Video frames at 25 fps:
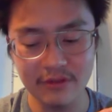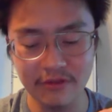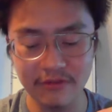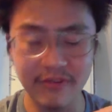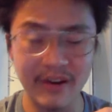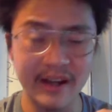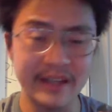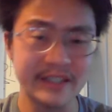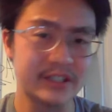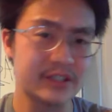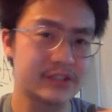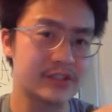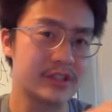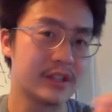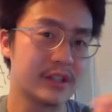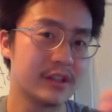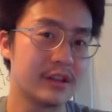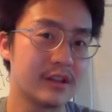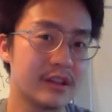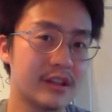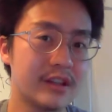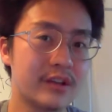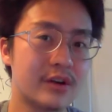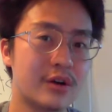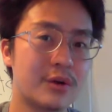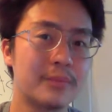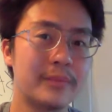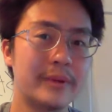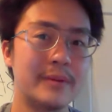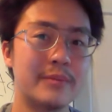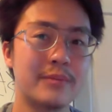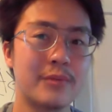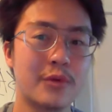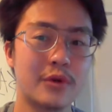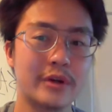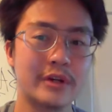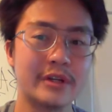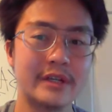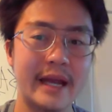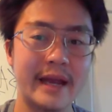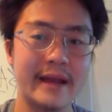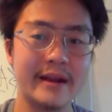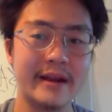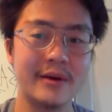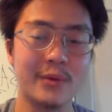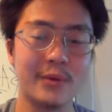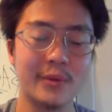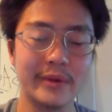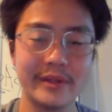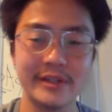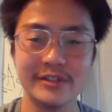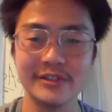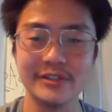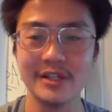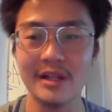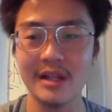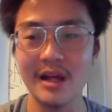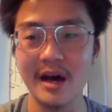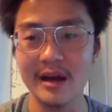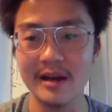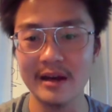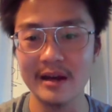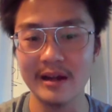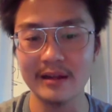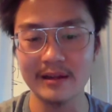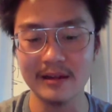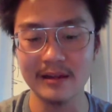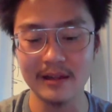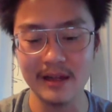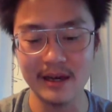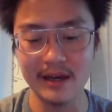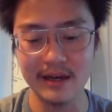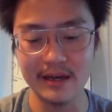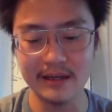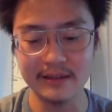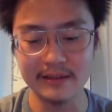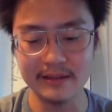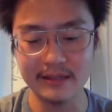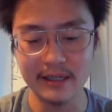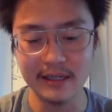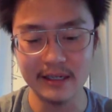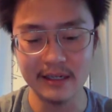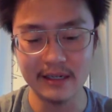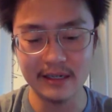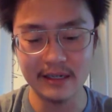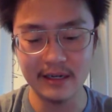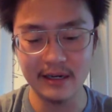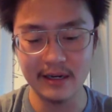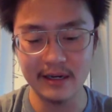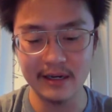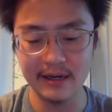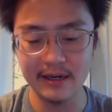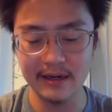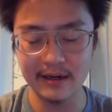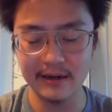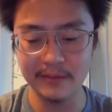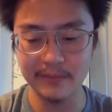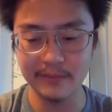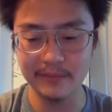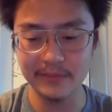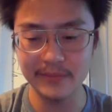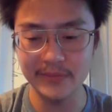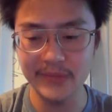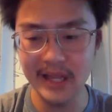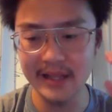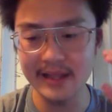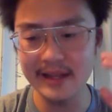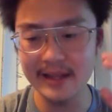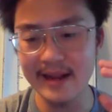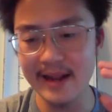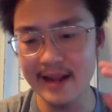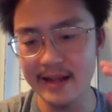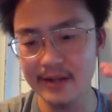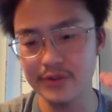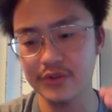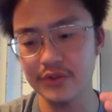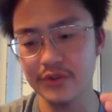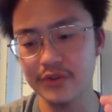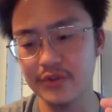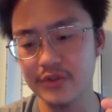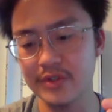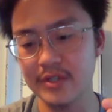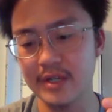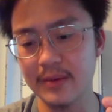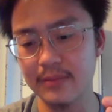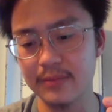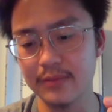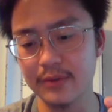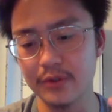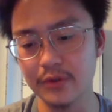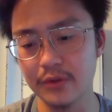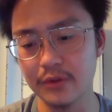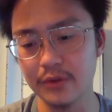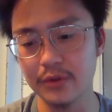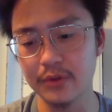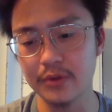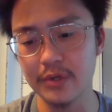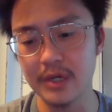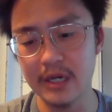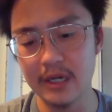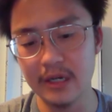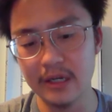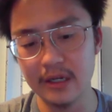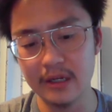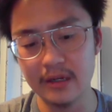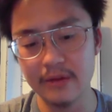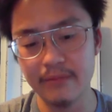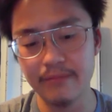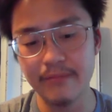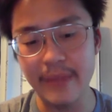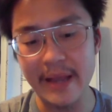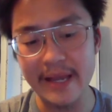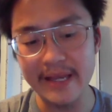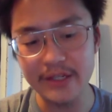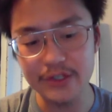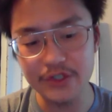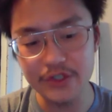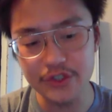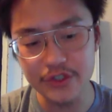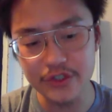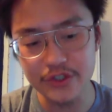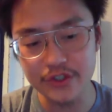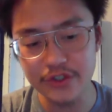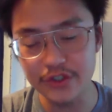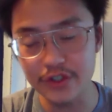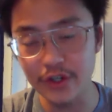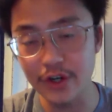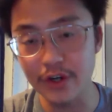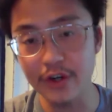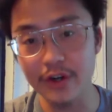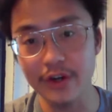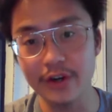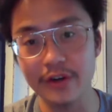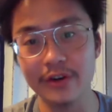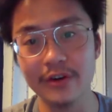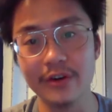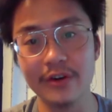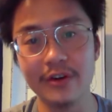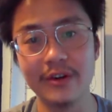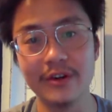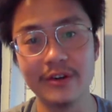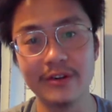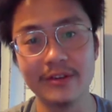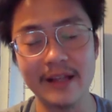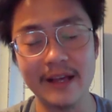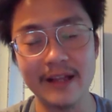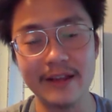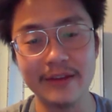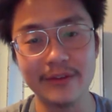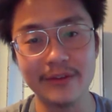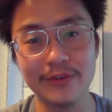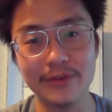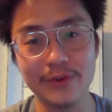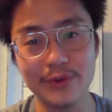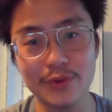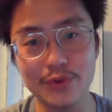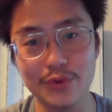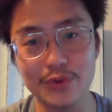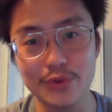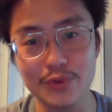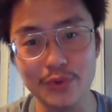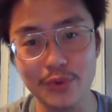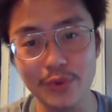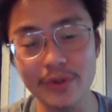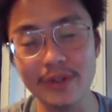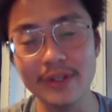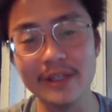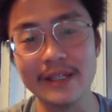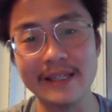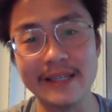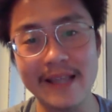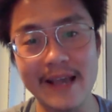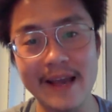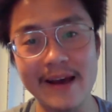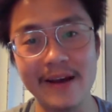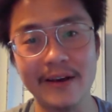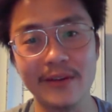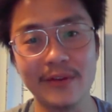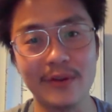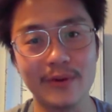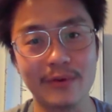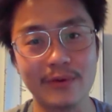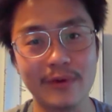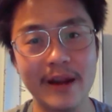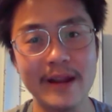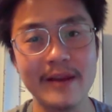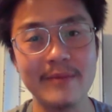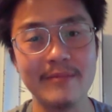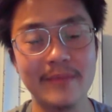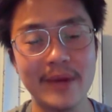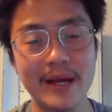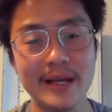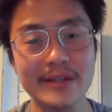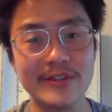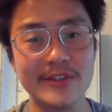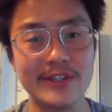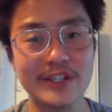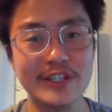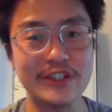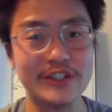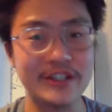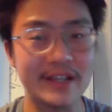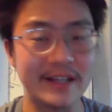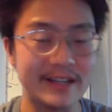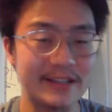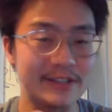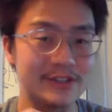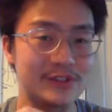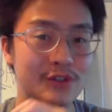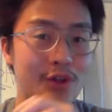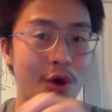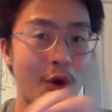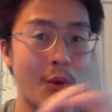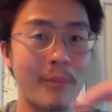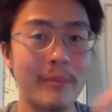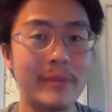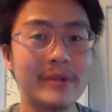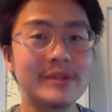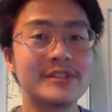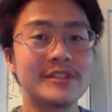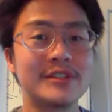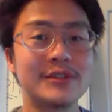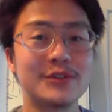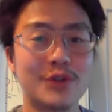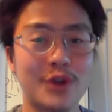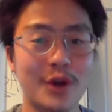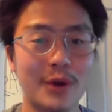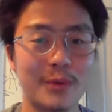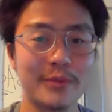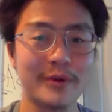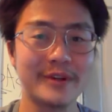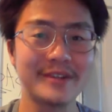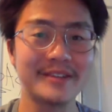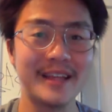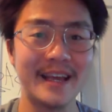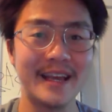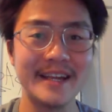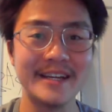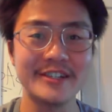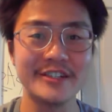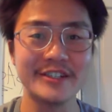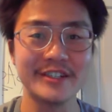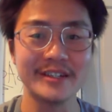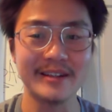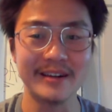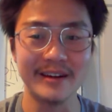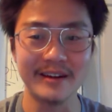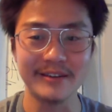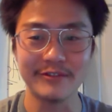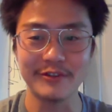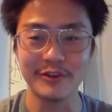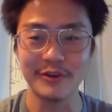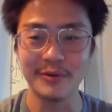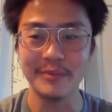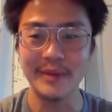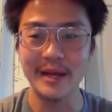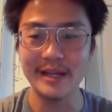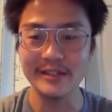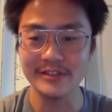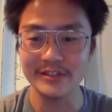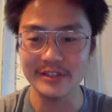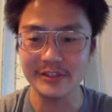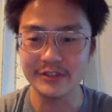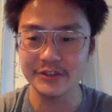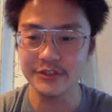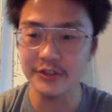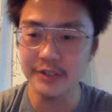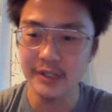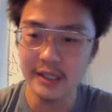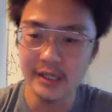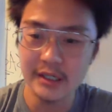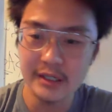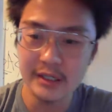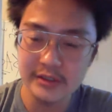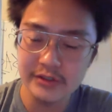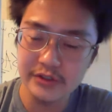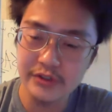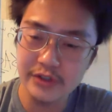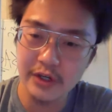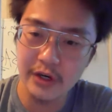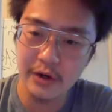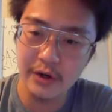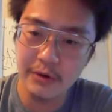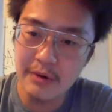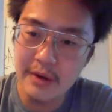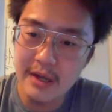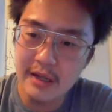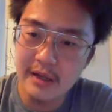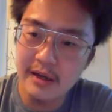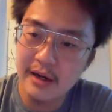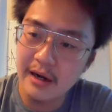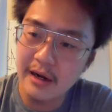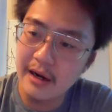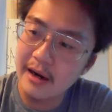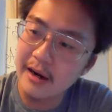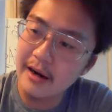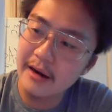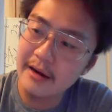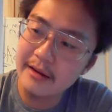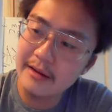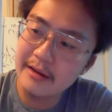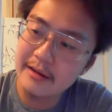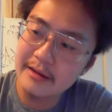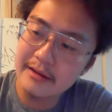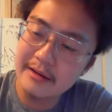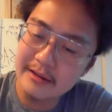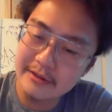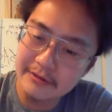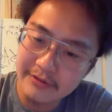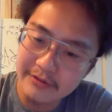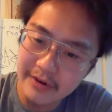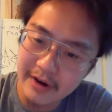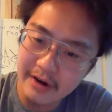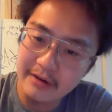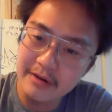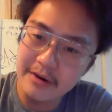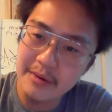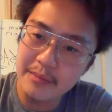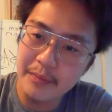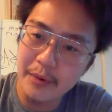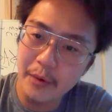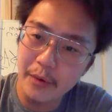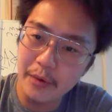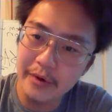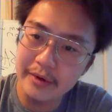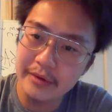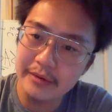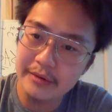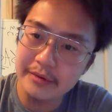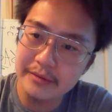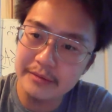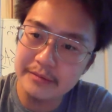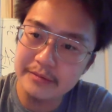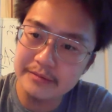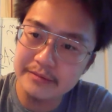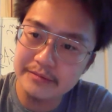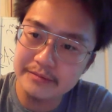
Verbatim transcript: find just a little bit more data when there's a lot on the line. Um, taking that extra step to make sure that you're drilling down the right message and there's no misinterpretation of your message. So, uh, very important